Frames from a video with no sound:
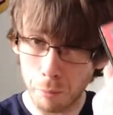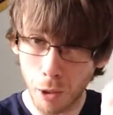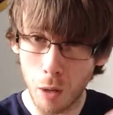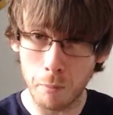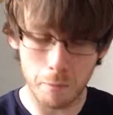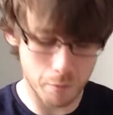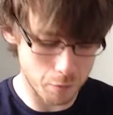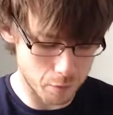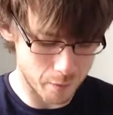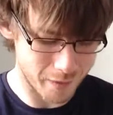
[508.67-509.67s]
But
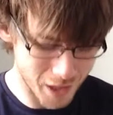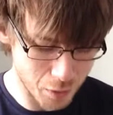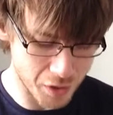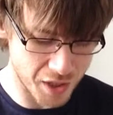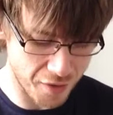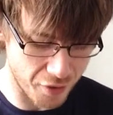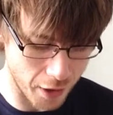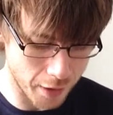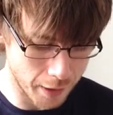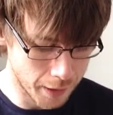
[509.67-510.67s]
this one's
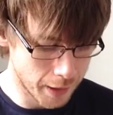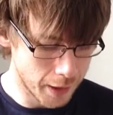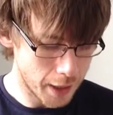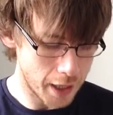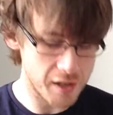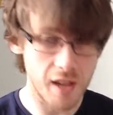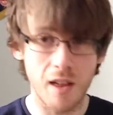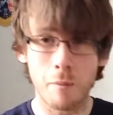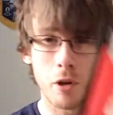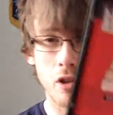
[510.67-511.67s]
different, and I say
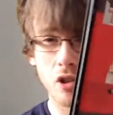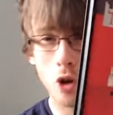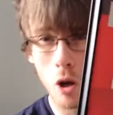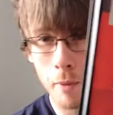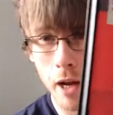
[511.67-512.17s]
that because it's got a